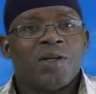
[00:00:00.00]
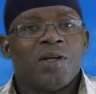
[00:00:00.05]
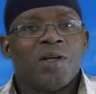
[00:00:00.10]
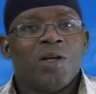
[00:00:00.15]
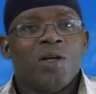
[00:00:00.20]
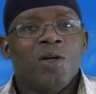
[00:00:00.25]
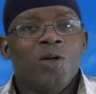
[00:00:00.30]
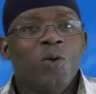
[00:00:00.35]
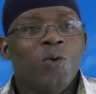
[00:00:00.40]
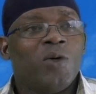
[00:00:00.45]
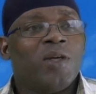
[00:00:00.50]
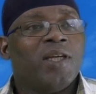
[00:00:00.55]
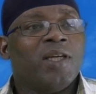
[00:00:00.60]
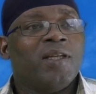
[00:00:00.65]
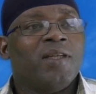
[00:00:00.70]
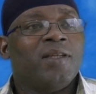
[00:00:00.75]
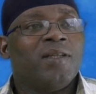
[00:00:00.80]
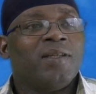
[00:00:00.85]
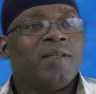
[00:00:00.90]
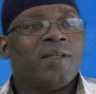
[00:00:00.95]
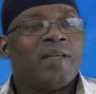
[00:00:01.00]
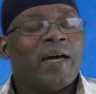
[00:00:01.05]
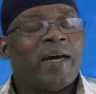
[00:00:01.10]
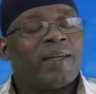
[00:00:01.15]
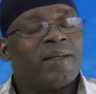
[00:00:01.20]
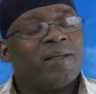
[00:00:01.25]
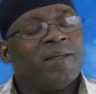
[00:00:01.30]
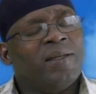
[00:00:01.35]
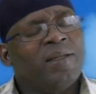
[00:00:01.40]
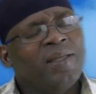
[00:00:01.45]
looking
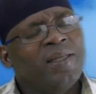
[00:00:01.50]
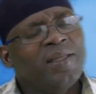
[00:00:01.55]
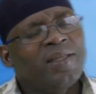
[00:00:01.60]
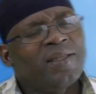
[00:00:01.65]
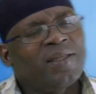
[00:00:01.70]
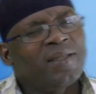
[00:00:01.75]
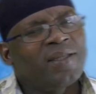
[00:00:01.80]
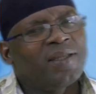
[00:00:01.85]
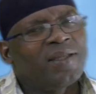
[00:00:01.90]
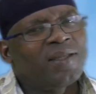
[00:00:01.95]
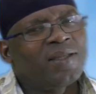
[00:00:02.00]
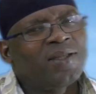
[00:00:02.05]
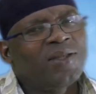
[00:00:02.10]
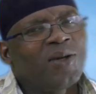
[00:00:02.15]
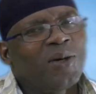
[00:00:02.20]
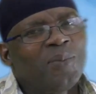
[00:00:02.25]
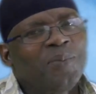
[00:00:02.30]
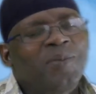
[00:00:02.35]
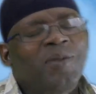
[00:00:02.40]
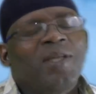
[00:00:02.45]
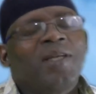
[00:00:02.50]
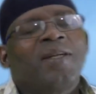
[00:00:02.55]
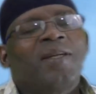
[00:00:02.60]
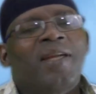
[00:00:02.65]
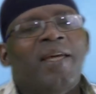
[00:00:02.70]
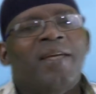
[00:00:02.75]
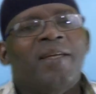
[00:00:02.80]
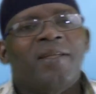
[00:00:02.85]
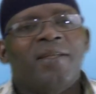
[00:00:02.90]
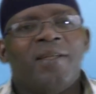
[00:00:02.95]
at least something
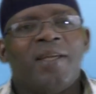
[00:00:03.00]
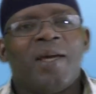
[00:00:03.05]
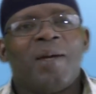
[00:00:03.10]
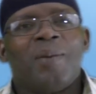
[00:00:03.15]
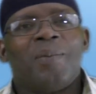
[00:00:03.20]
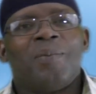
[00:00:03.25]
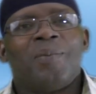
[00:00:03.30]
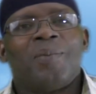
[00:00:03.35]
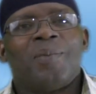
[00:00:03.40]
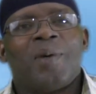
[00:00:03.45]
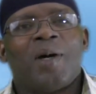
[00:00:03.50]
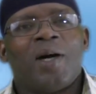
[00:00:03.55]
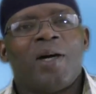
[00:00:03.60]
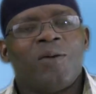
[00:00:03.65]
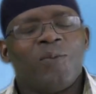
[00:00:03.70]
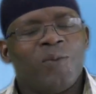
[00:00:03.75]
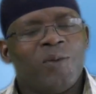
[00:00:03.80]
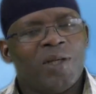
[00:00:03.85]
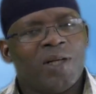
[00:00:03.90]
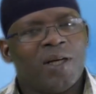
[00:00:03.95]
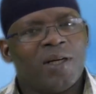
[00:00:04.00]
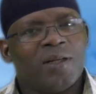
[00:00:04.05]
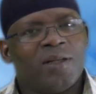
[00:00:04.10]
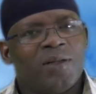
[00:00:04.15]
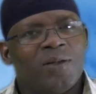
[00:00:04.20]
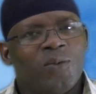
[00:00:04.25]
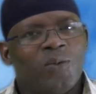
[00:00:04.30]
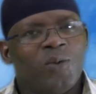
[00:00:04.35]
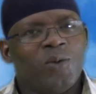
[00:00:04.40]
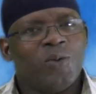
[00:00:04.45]
like them, and
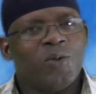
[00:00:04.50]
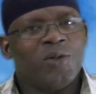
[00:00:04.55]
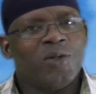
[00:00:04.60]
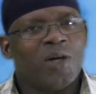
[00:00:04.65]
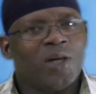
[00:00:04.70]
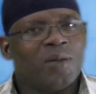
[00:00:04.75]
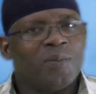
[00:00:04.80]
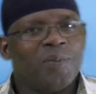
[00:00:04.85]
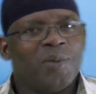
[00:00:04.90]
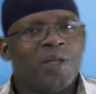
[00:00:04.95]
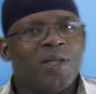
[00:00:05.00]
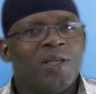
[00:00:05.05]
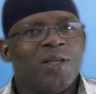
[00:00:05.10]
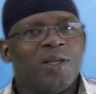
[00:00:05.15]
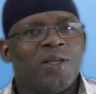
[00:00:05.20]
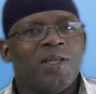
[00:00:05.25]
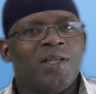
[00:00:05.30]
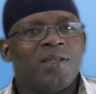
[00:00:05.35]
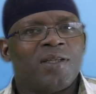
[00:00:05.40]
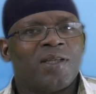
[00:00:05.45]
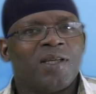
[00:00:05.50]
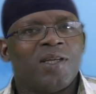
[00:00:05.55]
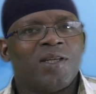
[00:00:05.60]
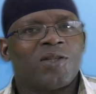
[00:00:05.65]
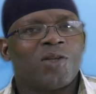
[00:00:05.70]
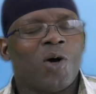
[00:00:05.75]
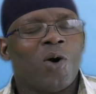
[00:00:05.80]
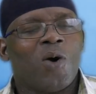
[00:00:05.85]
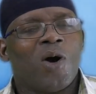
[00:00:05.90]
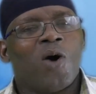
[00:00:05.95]
we would not be, in this
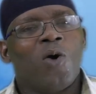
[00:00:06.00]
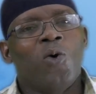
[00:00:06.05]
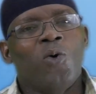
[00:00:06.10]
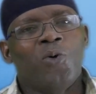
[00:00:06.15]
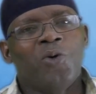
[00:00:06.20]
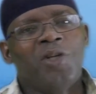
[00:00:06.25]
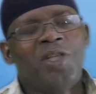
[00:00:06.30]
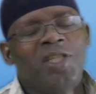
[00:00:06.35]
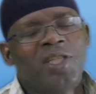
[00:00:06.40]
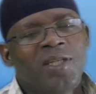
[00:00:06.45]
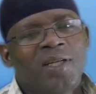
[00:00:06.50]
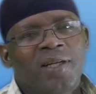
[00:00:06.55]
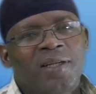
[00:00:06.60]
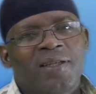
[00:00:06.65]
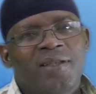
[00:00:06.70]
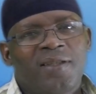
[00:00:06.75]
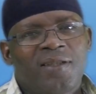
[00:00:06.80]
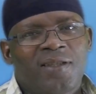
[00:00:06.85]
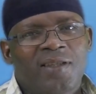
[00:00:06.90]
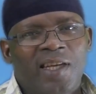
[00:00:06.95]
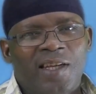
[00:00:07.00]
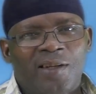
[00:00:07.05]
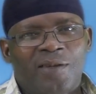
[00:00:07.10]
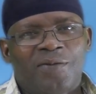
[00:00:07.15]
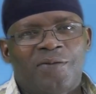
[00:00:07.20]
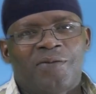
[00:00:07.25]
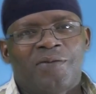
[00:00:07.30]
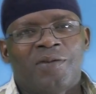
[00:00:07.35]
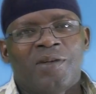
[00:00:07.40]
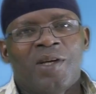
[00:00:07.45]
case, our original
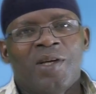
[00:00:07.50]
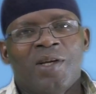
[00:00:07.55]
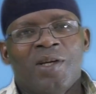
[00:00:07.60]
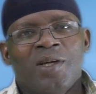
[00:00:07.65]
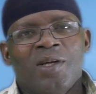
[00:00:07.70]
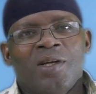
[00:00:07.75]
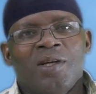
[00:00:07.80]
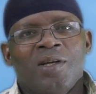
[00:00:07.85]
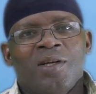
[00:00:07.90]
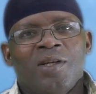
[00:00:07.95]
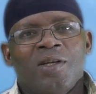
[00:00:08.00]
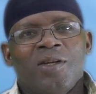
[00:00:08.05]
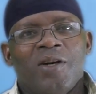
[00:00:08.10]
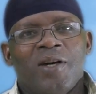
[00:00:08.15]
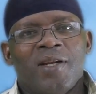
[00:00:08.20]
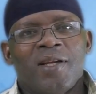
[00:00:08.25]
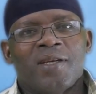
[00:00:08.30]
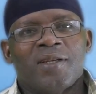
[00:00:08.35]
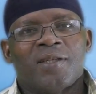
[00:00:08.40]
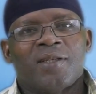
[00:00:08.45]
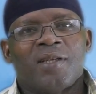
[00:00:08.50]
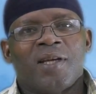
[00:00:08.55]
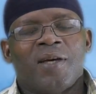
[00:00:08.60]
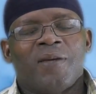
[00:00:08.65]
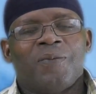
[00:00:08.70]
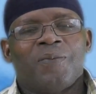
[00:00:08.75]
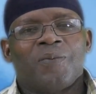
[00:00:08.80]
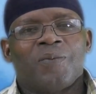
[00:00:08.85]
self. You understand?